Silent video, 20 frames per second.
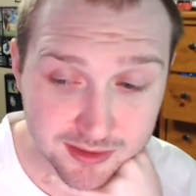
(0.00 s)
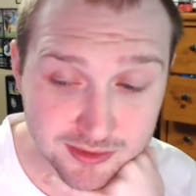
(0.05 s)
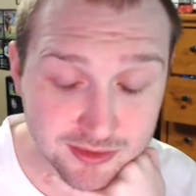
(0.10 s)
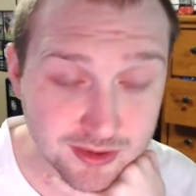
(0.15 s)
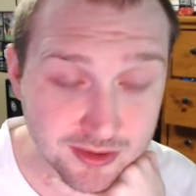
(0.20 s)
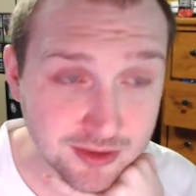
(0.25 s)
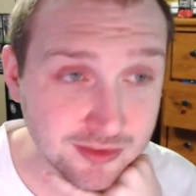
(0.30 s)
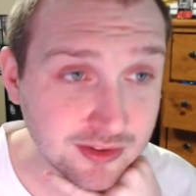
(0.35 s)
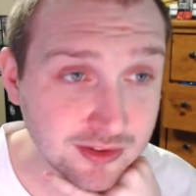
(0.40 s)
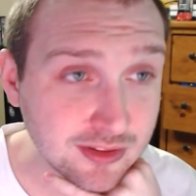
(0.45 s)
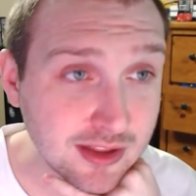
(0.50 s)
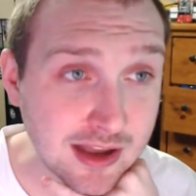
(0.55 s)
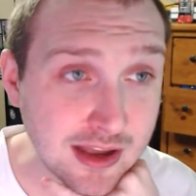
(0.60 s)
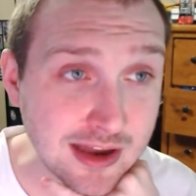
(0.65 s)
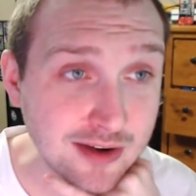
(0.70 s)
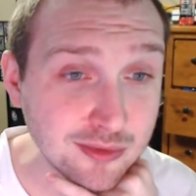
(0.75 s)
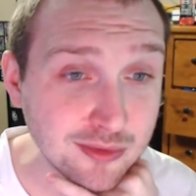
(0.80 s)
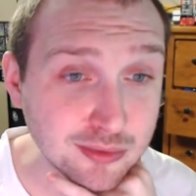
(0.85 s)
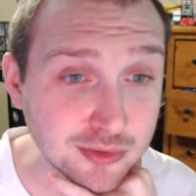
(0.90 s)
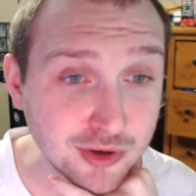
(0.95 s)
does a
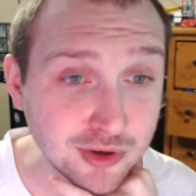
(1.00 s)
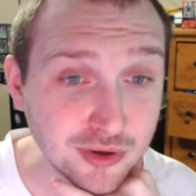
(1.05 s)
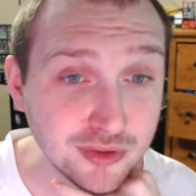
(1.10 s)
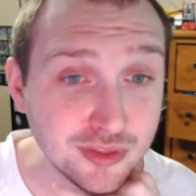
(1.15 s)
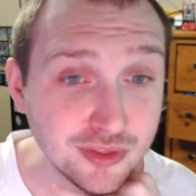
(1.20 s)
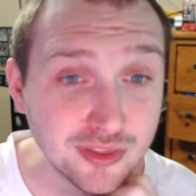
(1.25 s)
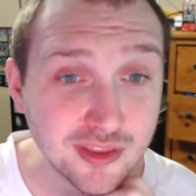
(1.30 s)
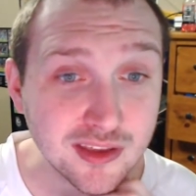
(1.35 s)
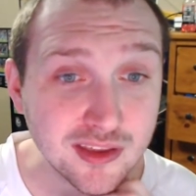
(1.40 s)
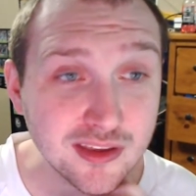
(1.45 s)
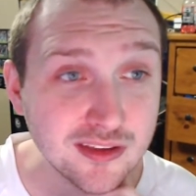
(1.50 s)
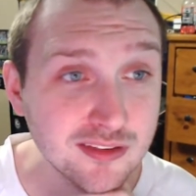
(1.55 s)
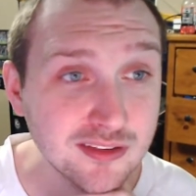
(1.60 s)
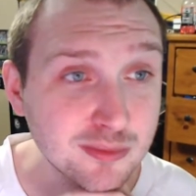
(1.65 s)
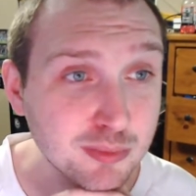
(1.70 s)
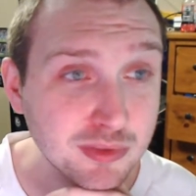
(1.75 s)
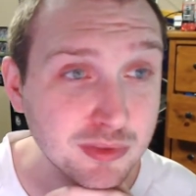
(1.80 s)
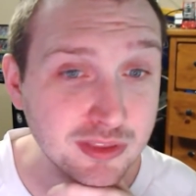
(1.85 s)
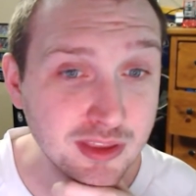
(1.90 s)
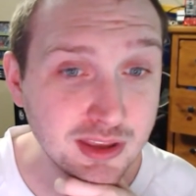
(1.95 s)
lot of good things,
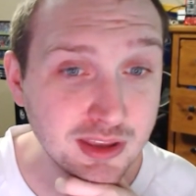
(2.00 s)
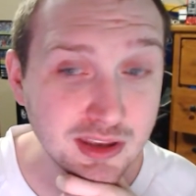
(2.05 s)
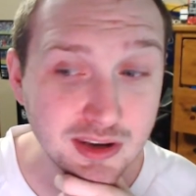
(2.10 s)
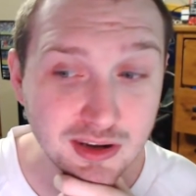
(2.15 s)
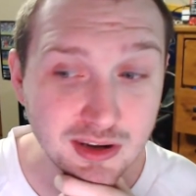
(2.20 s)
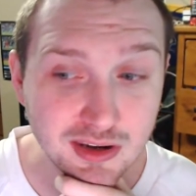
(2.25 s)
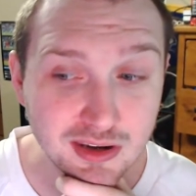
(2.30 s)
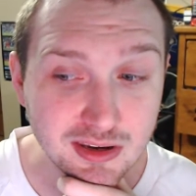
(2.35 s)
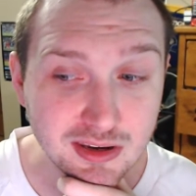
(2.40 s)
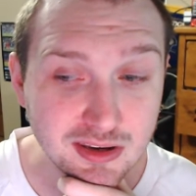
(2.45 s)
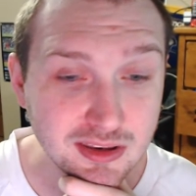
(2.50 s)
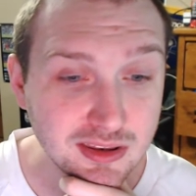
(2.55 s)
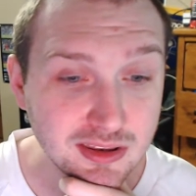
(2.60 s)
but then